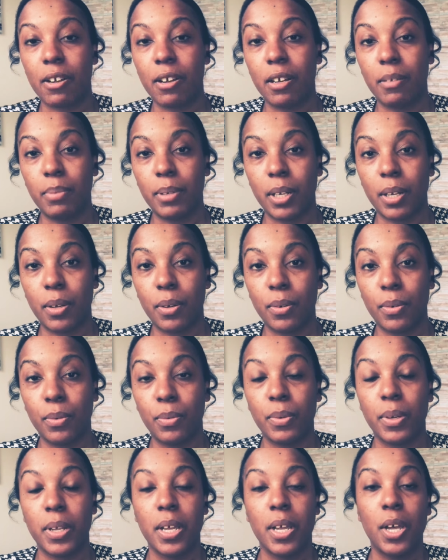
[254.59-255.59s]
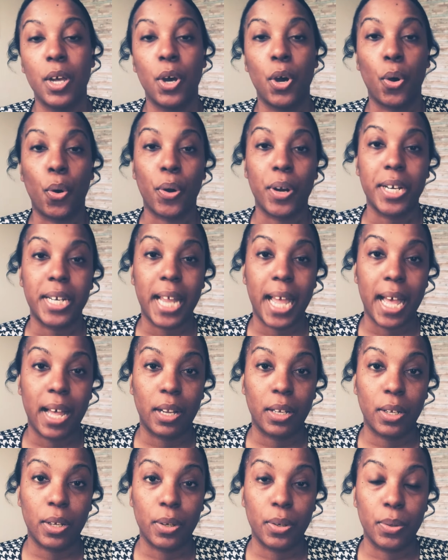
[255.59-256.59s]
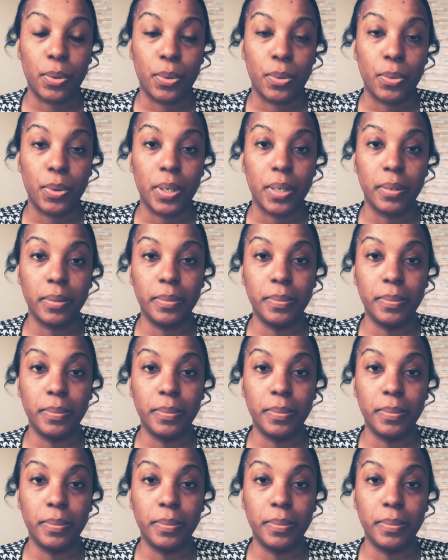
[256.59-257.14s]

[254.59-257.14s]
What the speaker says: upload or download